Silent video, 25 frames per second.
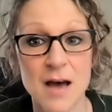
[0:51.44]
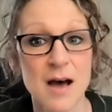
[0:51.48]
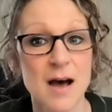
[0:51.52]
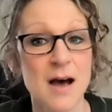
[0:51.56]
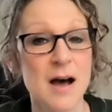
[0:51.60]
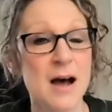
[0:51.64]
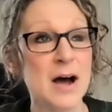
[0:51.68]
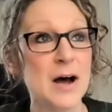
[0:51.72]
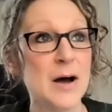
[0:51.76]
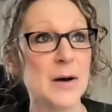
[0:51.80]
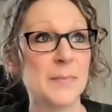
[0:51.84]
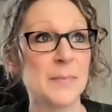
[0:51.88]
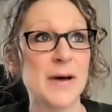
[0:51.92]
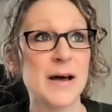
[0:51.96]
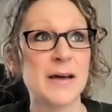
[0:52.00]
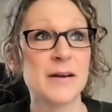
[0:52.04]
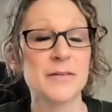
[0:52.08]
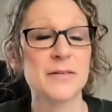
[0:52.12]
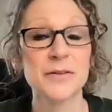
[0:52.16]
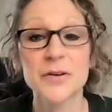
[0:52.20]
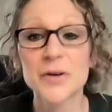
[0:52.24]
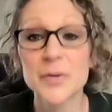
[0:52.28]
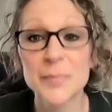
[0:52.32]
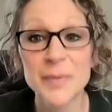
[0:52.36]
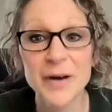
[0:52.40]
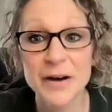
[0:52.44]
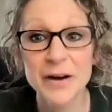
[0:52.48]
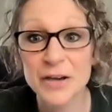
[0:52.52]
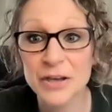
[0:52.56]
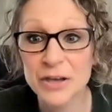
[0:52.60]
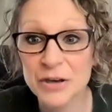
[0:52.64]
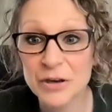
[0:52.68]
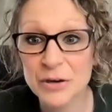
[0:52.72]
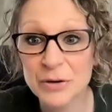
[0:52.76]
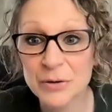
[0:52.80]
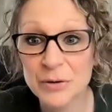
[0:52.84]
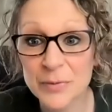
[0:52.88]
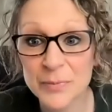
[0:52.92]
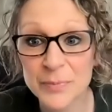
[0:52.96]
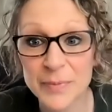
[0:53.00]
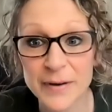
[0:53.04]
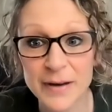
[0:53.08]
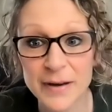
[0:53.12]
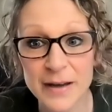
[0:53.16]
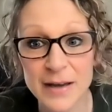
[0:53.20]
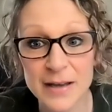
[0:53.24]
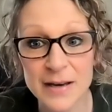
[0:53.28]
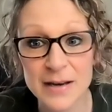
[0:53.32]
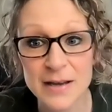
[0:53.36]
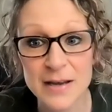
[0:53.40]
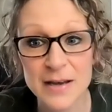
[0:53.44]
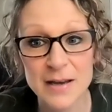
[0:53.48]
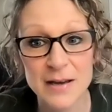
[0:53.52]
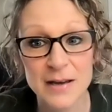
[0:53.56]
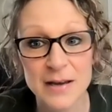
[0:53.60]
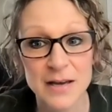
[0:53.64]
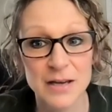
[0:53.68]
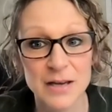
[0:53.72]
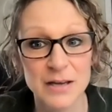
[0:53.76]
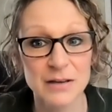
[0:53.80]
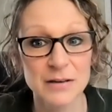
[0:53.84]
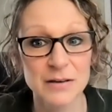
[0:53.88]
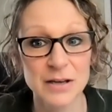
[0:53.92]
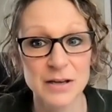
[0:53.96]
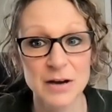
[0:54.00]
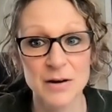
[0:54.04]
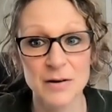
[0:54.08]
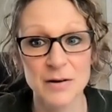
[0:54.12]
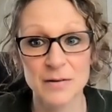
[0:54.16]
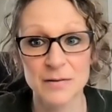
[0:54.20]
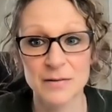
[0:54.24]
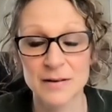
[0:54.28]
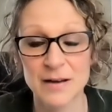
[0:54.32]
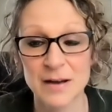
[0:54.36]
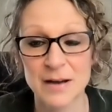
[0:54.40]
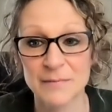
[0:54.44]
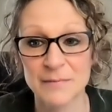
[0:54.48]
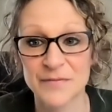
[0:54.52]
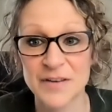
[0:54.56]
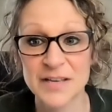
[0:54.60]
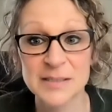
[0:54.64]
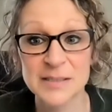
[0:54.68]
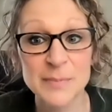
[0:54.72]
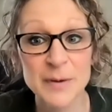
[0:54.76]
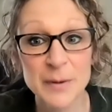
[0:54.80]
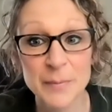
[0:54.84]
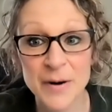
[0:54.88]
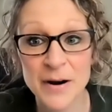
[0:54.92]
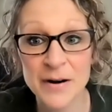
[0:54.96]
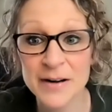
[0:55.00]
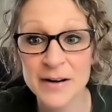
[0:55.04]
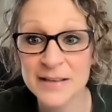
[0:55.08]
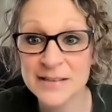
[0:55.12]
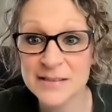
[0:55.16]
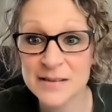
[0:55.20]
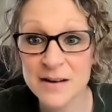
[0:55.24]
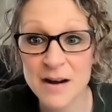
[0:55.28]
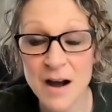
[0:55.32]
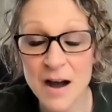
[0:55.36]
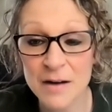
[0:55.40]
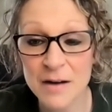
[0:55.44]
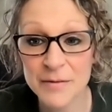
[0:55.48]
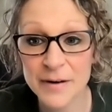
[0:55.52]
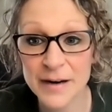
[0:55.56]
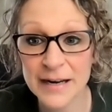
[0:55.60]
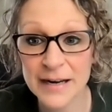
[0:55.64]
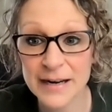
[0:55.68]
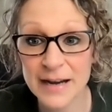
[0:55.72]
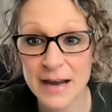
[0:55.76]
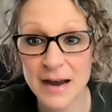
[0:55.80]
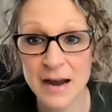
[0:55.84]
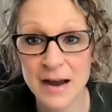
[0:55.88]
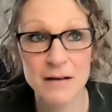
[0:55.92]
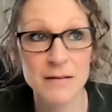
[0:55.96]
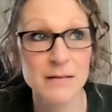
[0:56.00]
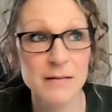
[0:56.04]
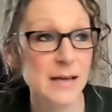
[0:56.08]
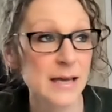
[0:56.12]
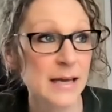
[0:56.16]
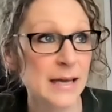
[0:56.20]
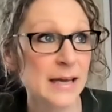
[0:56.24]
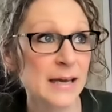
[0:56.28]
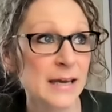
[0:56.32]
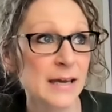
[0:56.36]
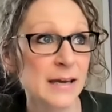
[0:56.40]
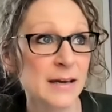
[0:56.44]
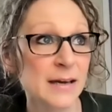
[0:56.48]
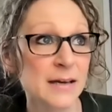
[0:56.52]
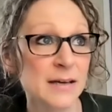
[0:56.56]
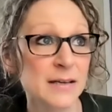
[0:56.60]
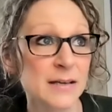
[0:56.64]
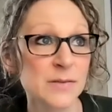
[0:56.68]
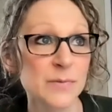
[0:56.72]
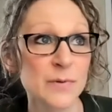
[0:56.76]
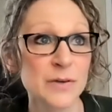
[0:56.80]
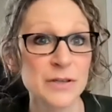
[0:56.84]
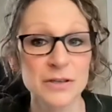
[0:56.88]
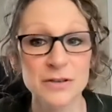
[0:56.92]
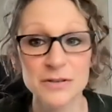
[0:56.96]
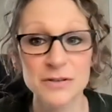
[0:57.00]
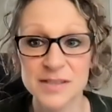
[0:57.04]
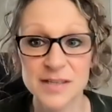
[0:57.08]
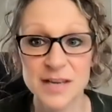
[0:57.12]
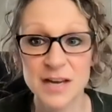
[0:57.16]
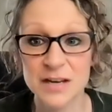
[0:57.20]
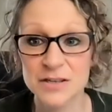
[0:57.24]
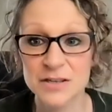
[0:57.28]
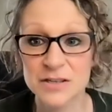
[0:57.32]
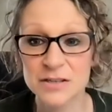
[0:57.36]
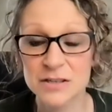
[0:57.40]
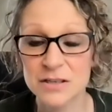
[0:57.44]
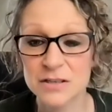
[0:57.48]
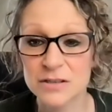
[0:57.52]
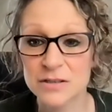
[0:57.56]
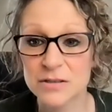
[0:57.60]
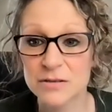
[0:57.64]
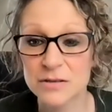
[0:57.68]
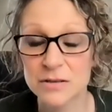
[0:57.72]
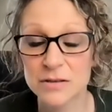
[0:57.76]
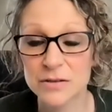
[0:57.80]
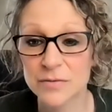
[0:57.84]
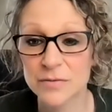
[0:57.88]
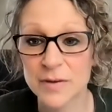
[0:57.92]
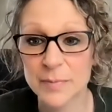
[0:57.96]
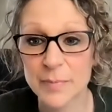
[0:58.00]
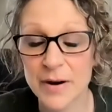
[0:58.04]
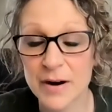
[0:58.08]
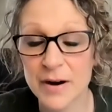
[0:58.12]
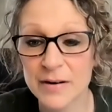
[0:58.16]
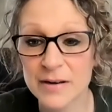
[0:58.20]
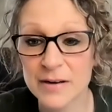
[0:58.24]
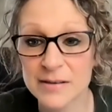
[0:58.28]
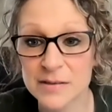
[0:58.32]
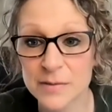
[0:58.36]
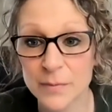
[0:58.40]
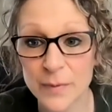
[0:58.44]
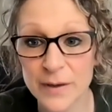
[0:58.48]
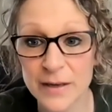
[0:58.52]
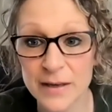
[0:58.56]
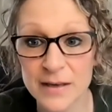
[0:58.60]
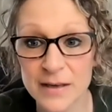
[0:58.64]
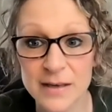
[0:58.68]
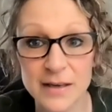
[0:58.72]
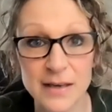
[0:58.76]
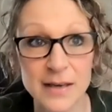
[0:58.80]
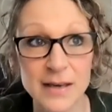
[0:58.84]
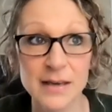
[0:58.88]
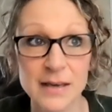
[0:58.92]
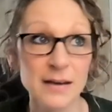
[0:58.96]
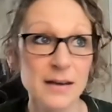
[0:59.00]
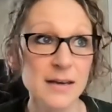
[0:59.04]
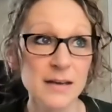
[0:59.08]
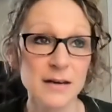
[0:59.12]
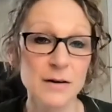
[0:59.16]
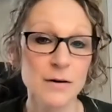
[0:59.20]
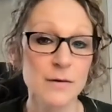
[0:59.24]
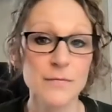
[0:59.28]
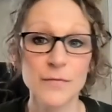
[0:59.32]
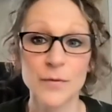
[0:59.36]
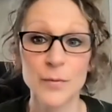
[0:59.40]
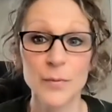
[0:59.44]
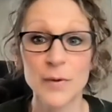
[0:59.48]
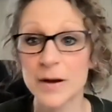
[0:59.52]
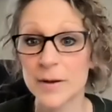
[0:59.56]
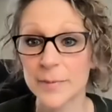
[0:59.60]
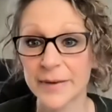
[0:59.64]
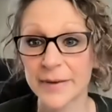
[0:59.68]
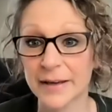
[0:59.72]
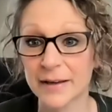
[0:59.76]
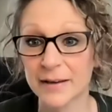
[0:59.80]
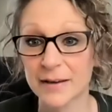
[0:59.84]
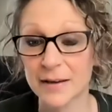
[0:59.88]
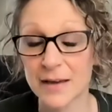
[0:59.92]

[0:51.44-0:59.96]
Um, I don't know about you, but you know, um, Facebook parties are hot right now. And when you're scheduling two to three parties a week, it could get overwhelming.